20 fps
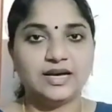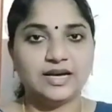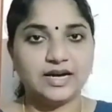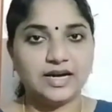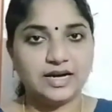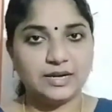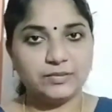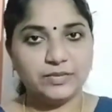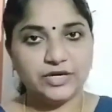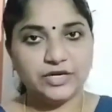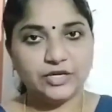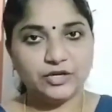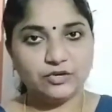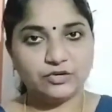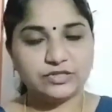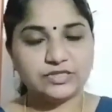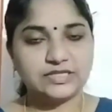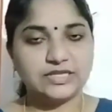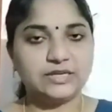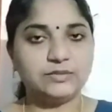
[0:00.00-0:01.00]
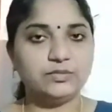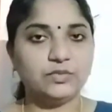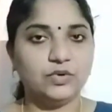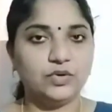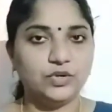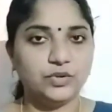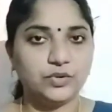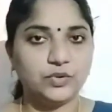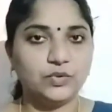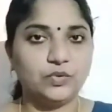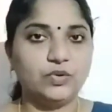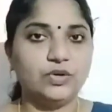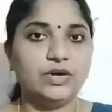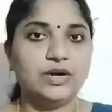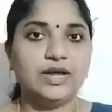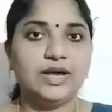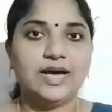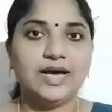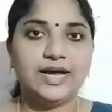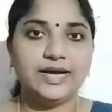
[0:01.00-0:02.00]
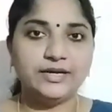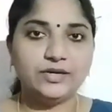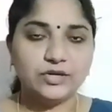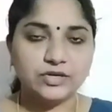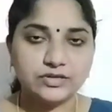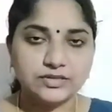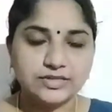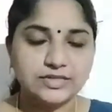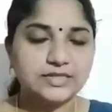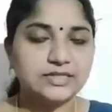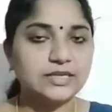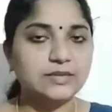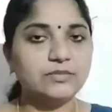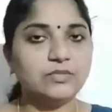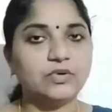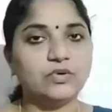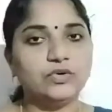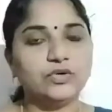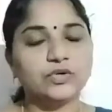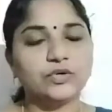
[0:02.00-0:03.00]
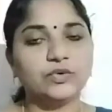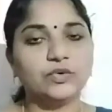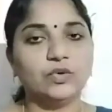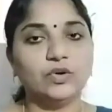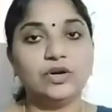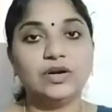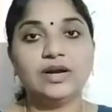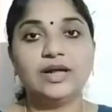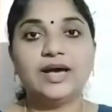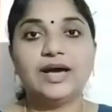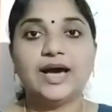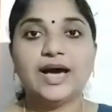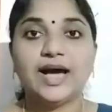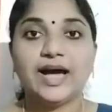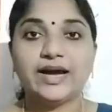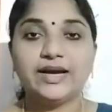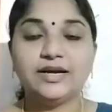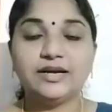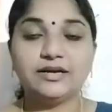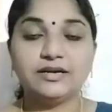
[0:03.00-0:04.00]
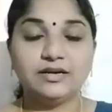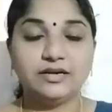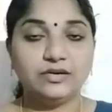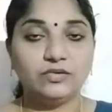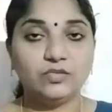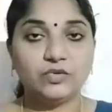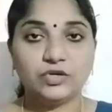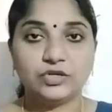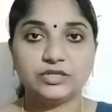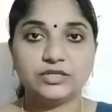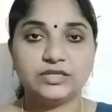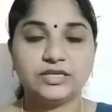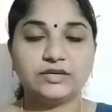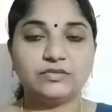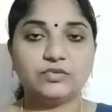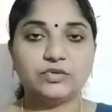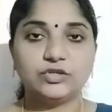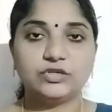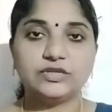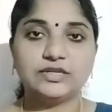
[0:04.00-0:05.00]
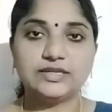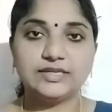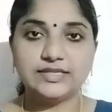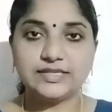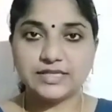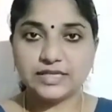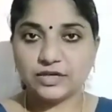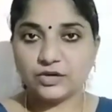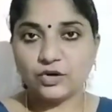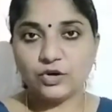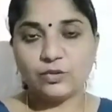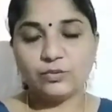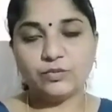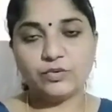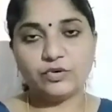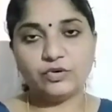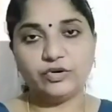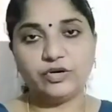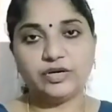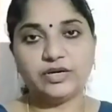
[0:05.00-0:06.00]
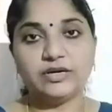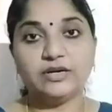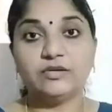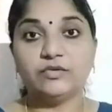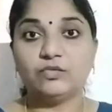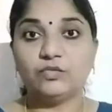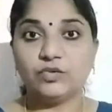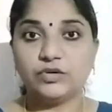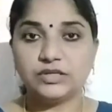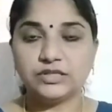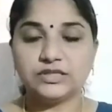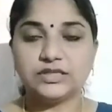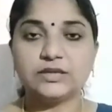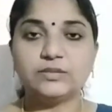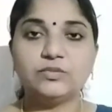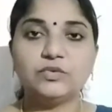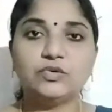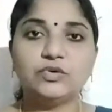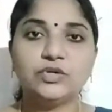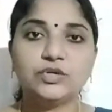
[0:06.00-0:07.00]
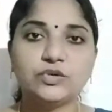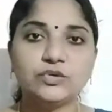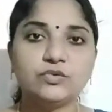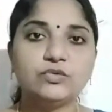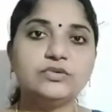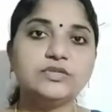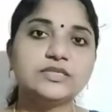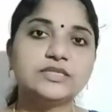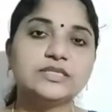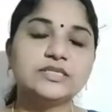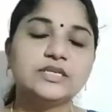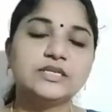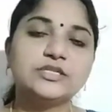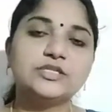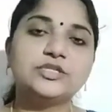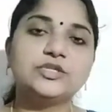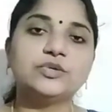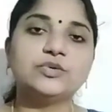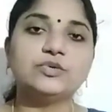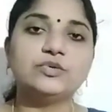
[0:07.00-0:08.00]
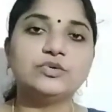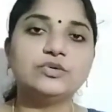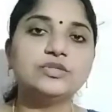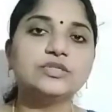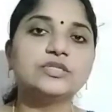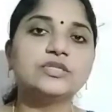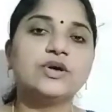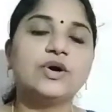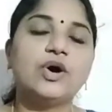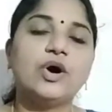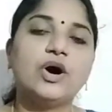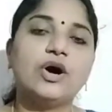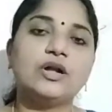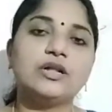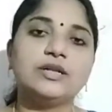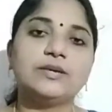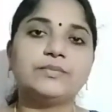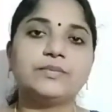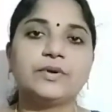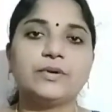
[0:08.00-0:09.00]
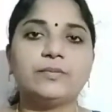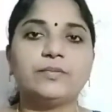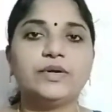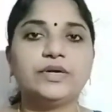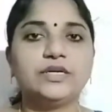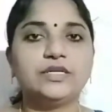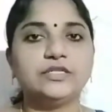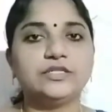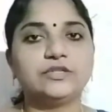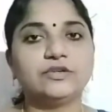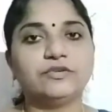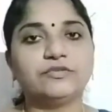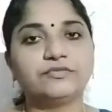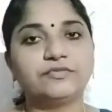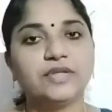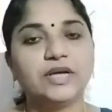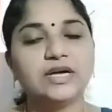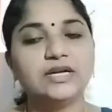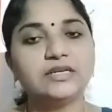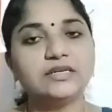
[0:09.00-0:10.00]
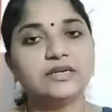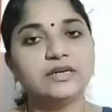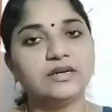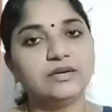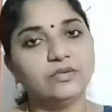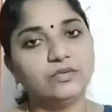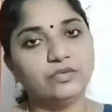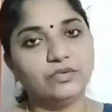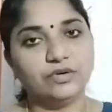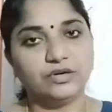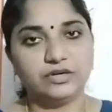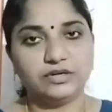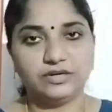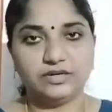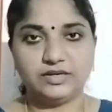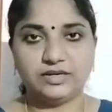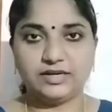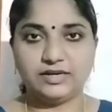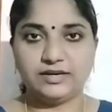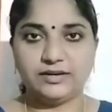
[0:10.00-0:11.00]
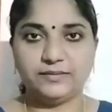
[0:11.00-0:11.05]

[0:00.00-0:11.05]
Carbon dioxide molecule and oxygen molecule. Water is a compound. Water molecules shows all the properties of that water.